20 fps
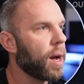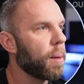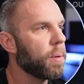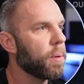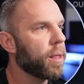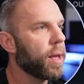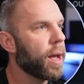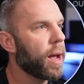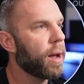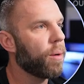
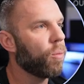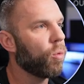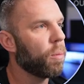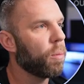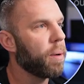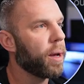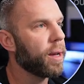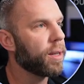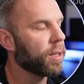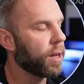copy that, and we'll
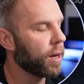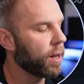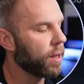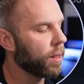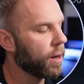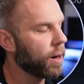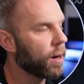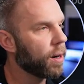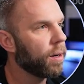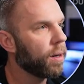paste that in
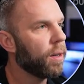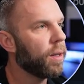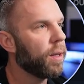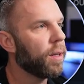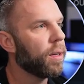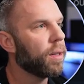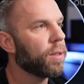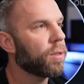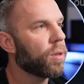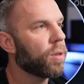there.
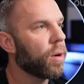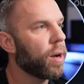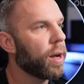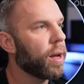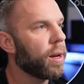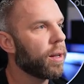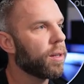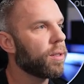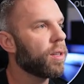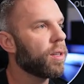Let's go
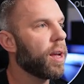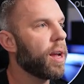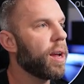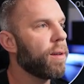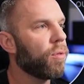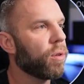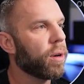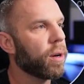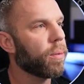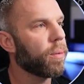ahead and
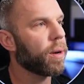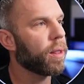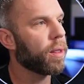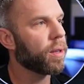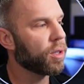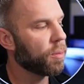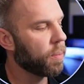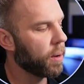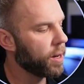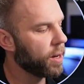save. We'll get rid of
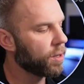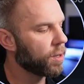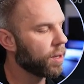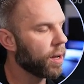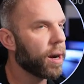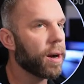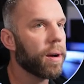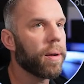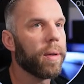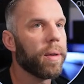the space
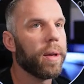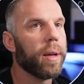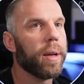there,